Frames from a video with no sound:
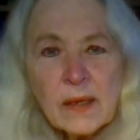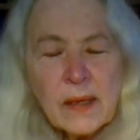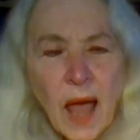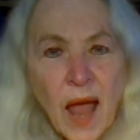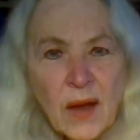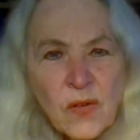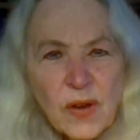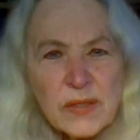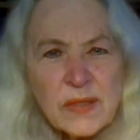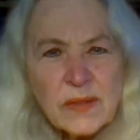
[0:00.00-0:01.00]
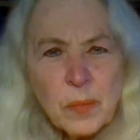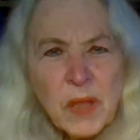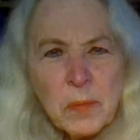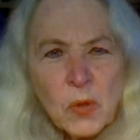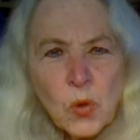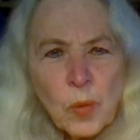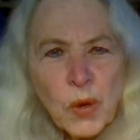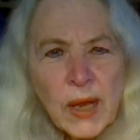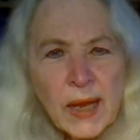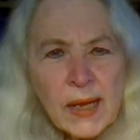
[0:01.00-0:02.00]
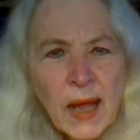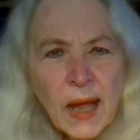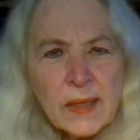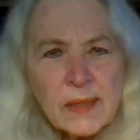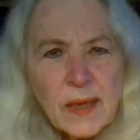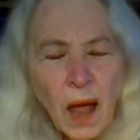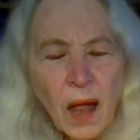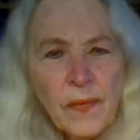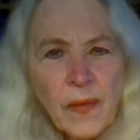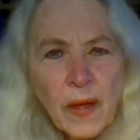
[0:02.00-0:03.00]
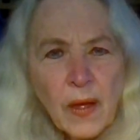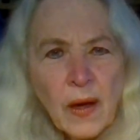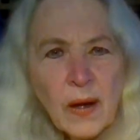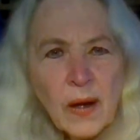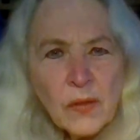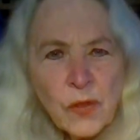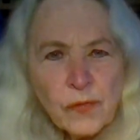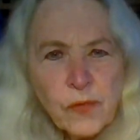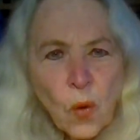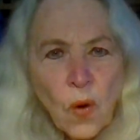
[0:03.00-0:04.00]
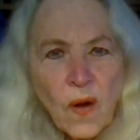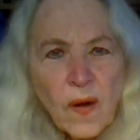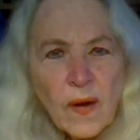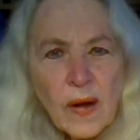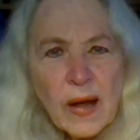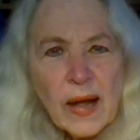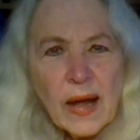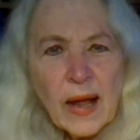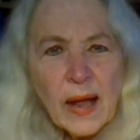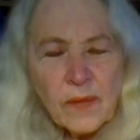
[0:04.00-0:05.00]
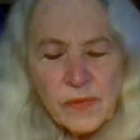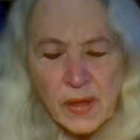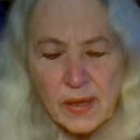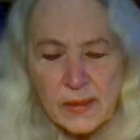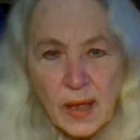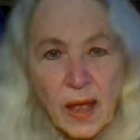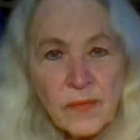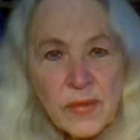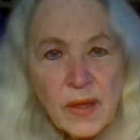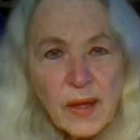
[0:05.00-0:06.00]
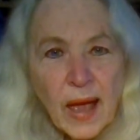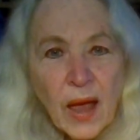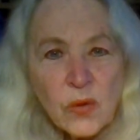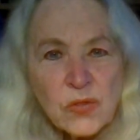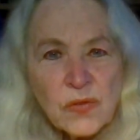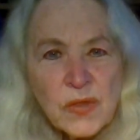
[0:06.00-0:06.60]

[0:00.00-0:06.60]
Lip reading: Congress, the people who are bringing guns on the floor of the House or